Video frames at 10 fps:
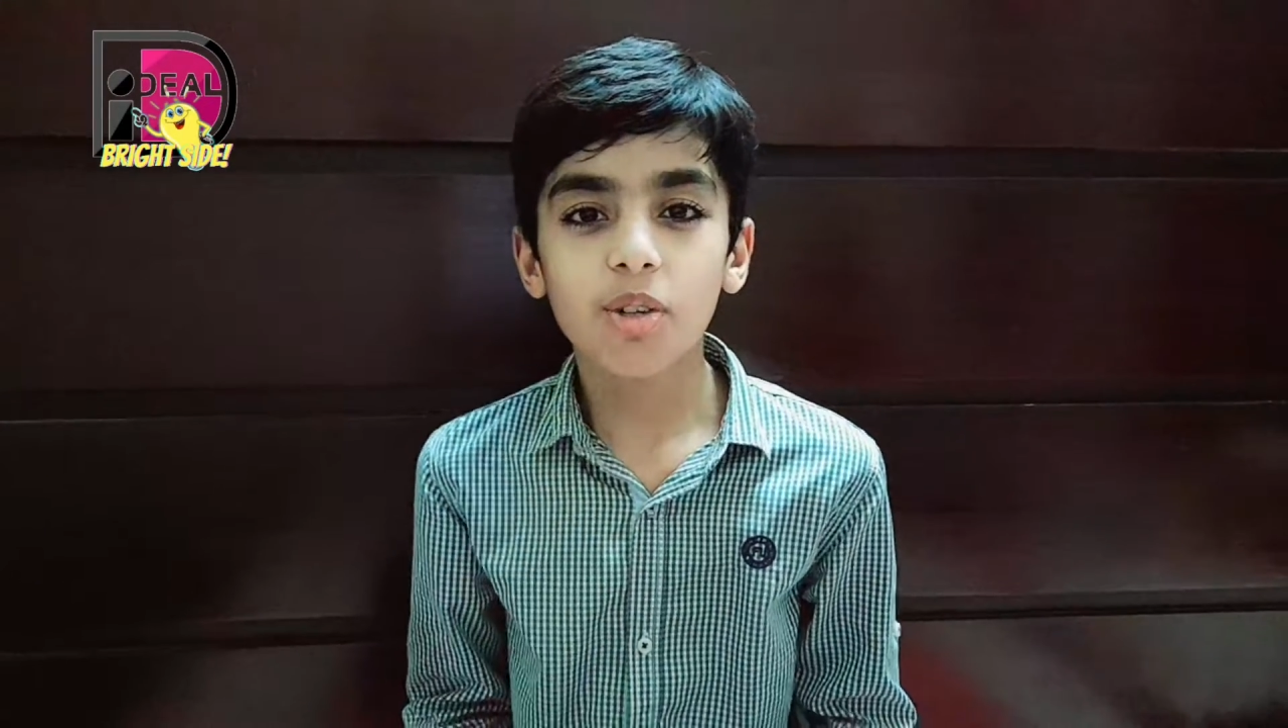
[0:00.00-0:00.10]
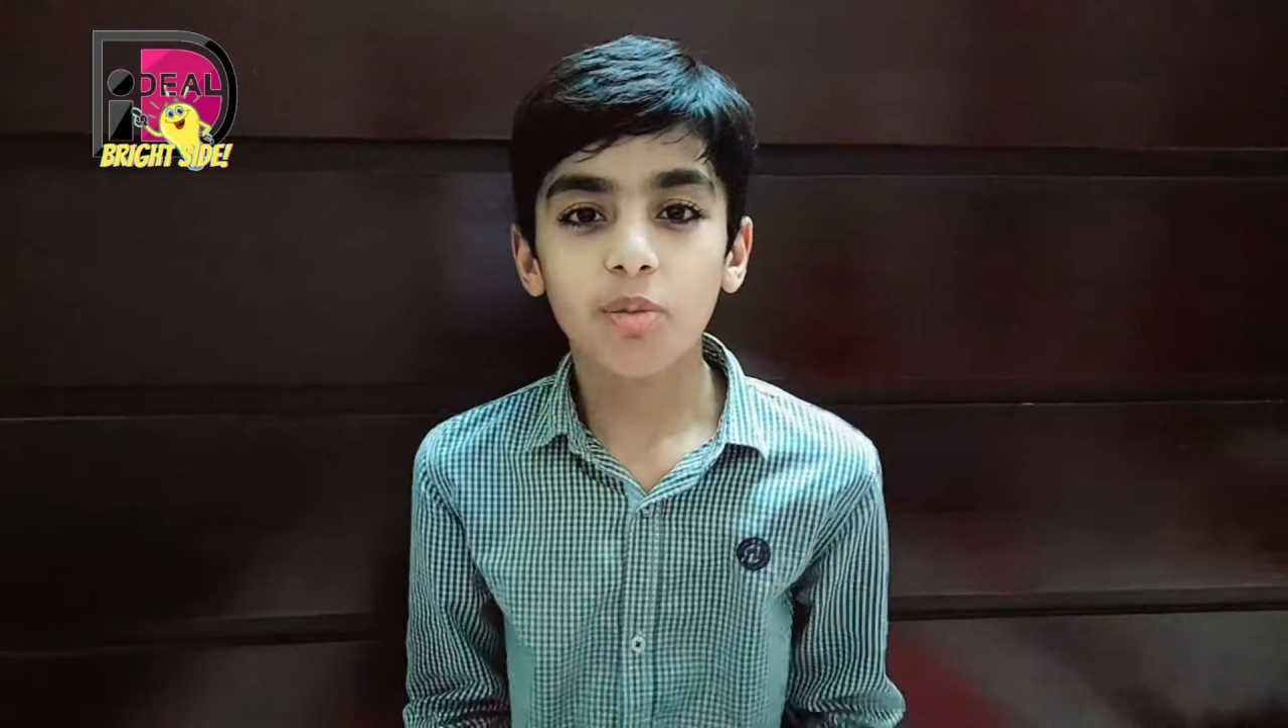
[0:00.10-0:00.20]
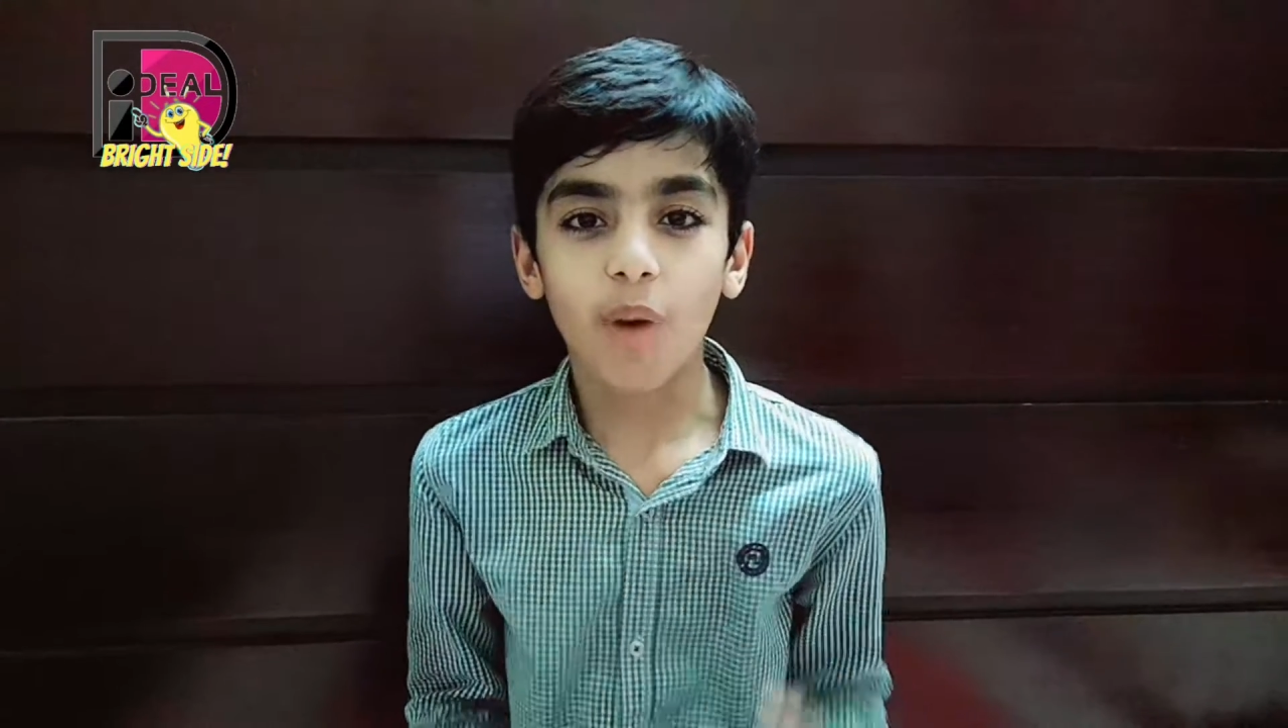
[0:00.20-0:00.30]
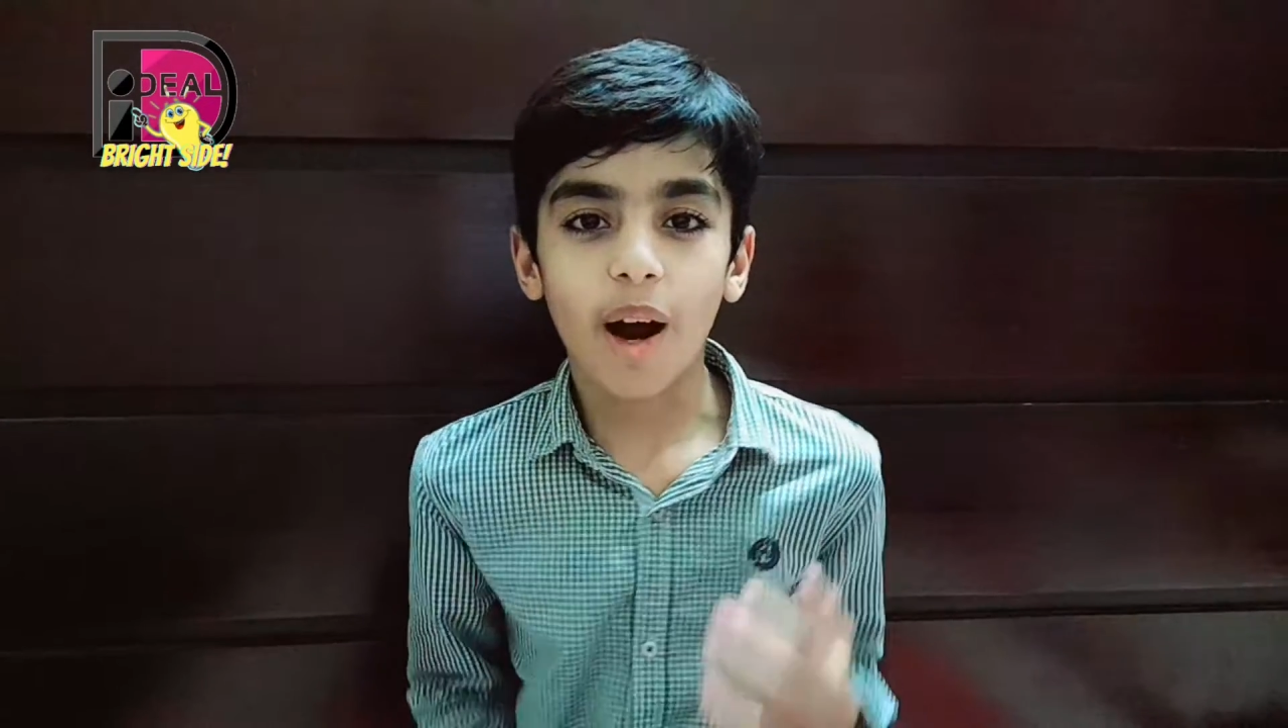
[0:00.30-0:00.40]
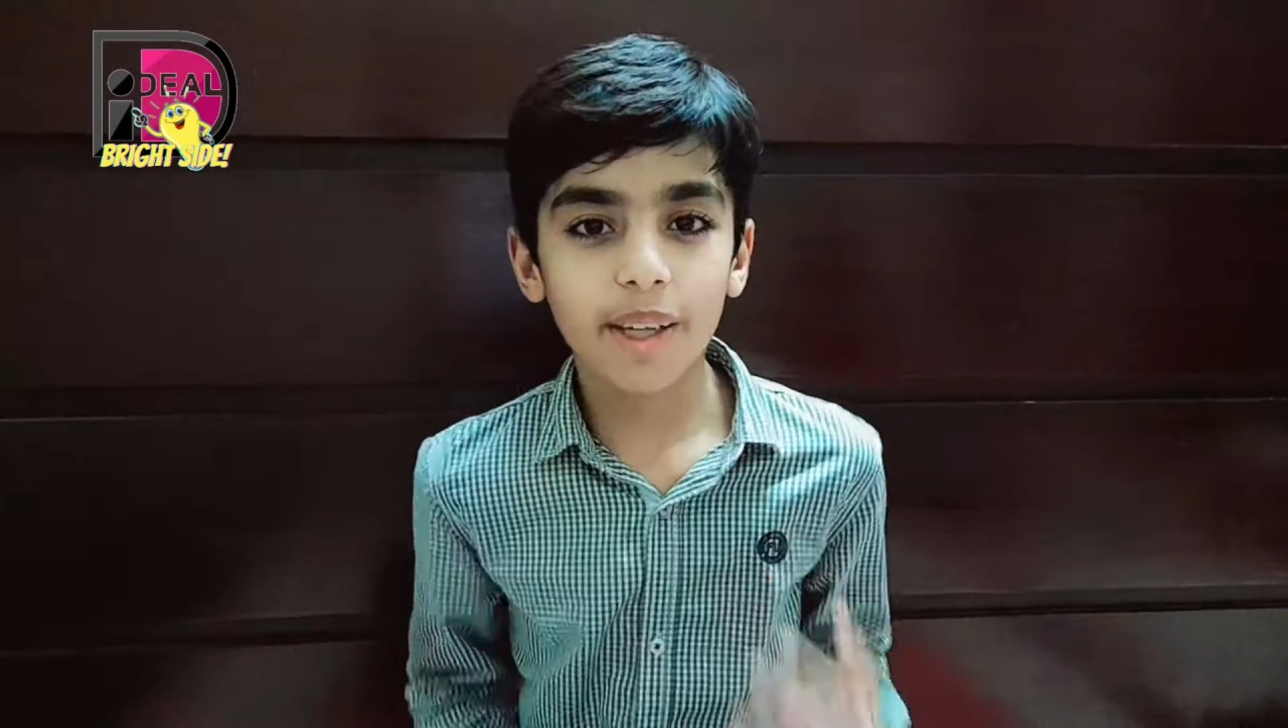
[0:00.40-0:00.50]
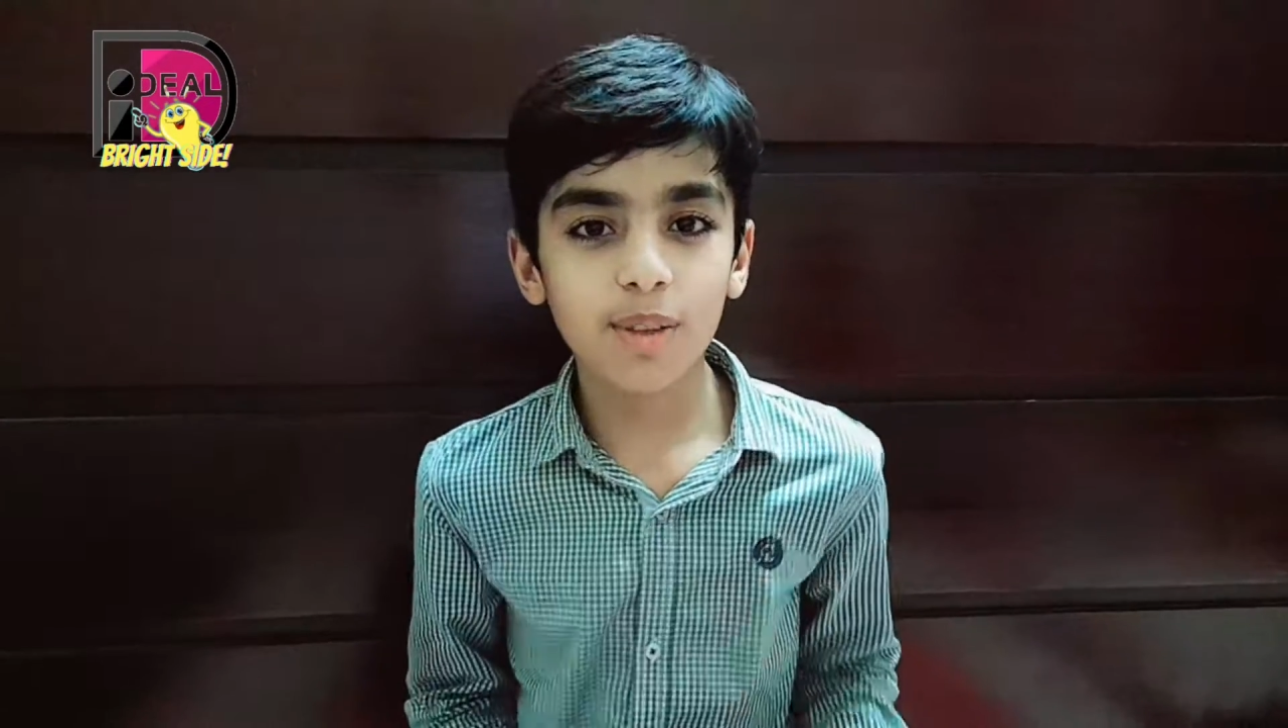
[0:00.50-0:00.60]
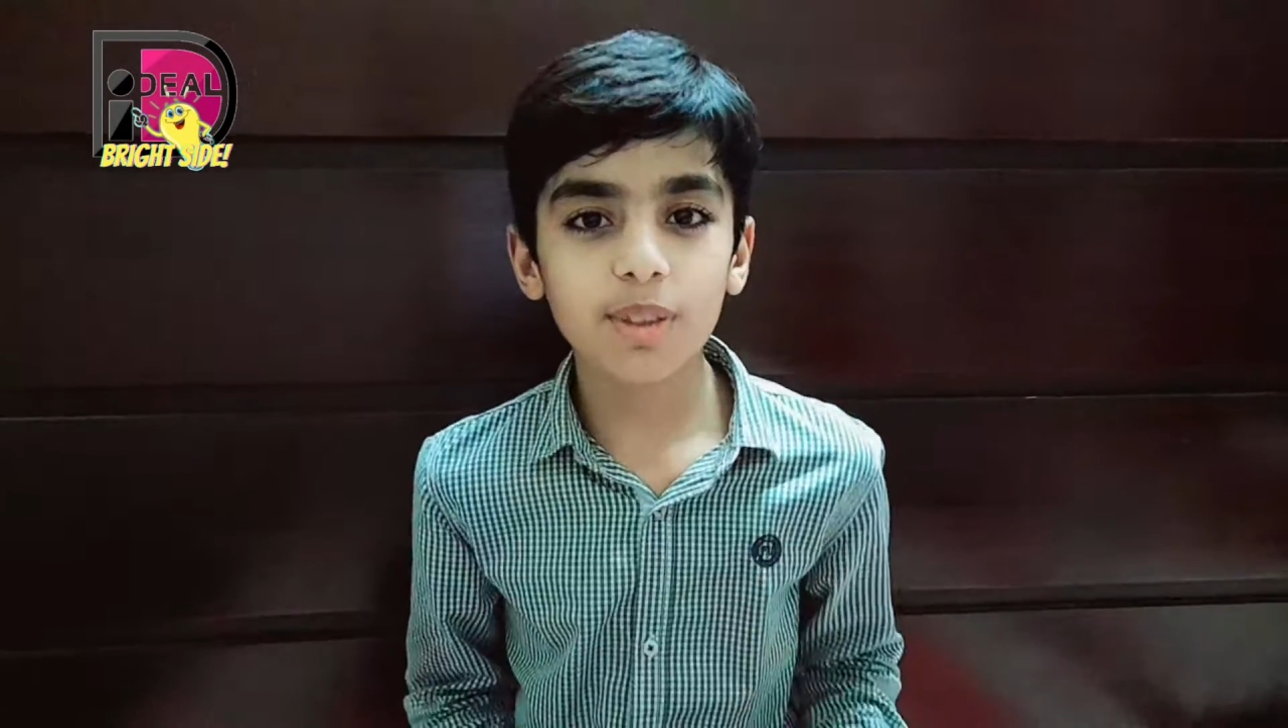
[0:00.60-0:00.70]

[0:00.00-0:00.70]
why do we